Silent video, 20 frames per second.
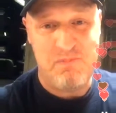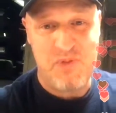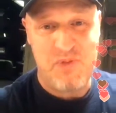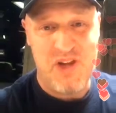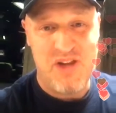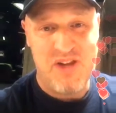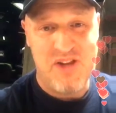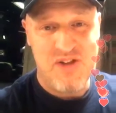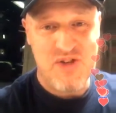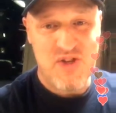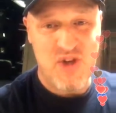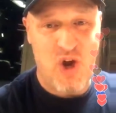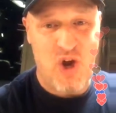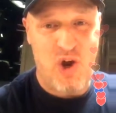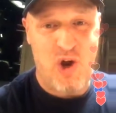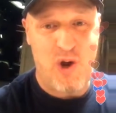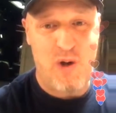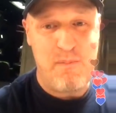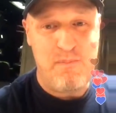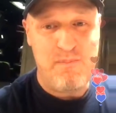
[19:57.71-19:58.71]
So
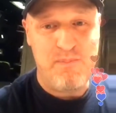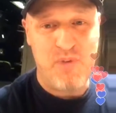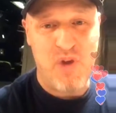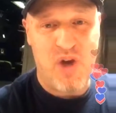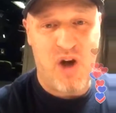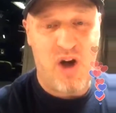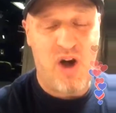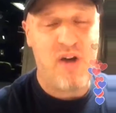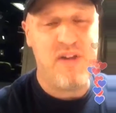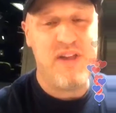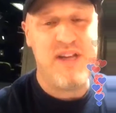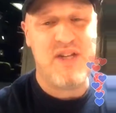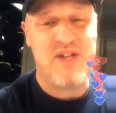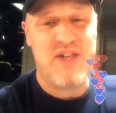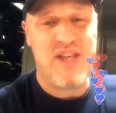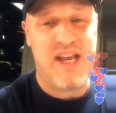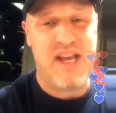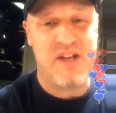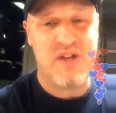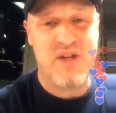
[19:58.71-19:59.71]
all these
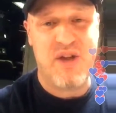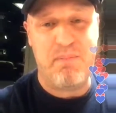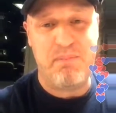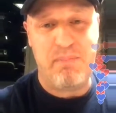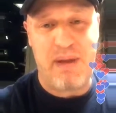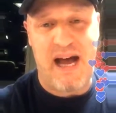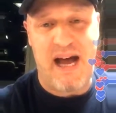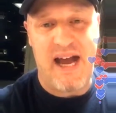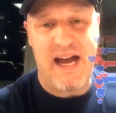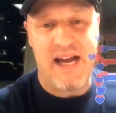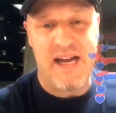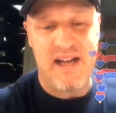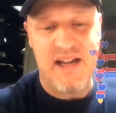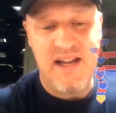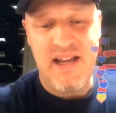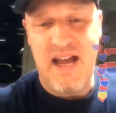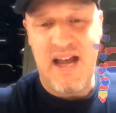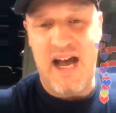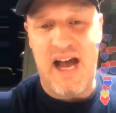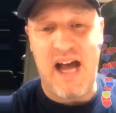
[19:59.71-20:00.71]
things combine,
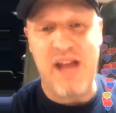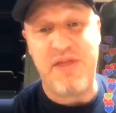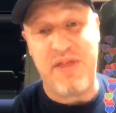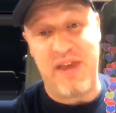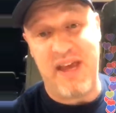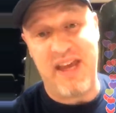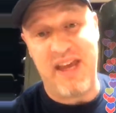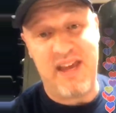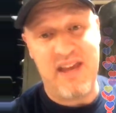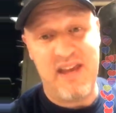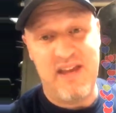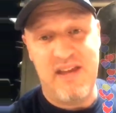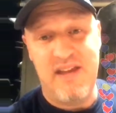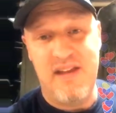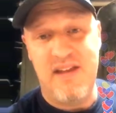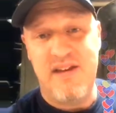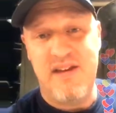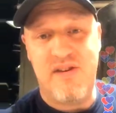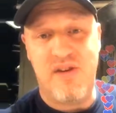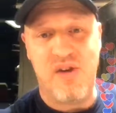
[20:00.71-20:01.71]
I think,
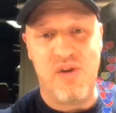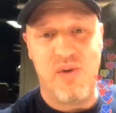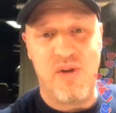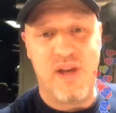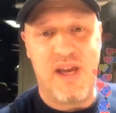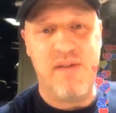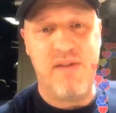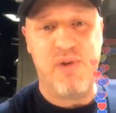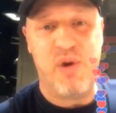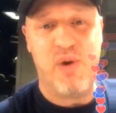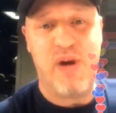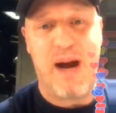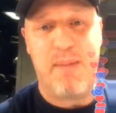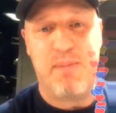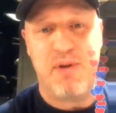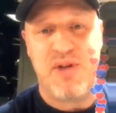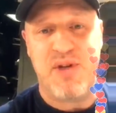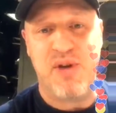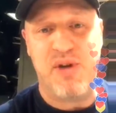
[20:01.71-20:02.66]
to give you an opportunity to